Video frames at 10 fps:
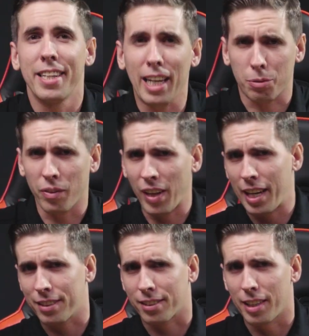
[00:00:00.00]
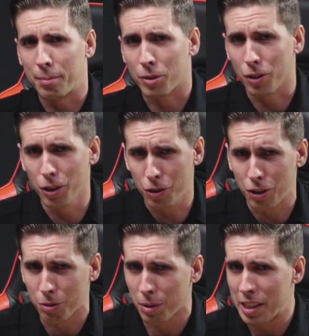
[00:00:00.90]
Next, we've got SLM
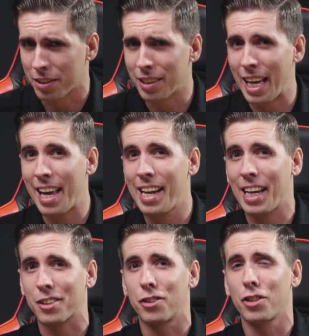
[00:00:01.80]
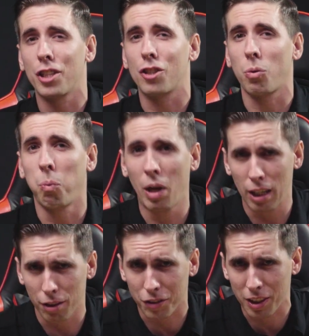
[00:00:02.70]
Solutions releasing the NXG
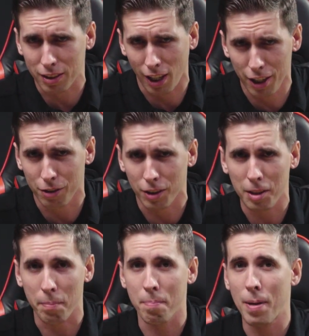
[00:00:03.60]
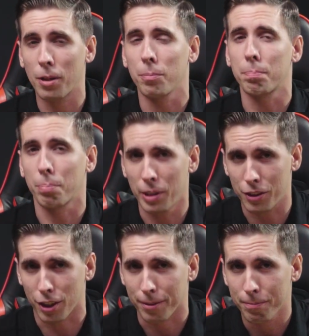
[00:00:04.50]
xii 600 metal
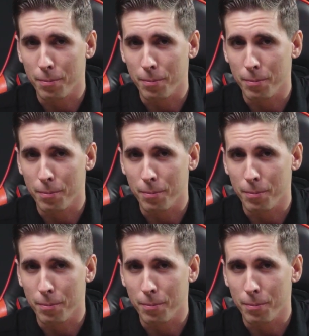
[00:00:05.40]
printer.